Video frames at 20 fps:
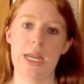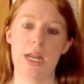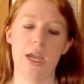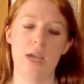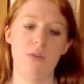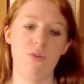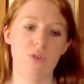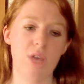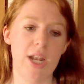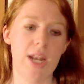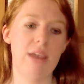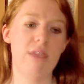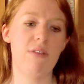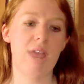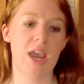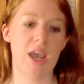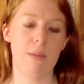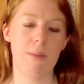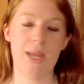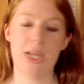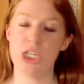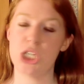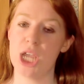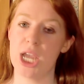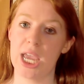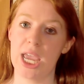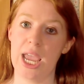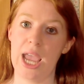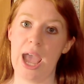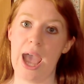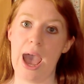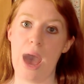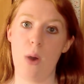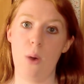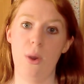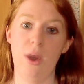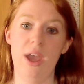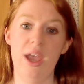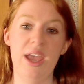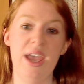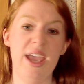and I really recommend checking it out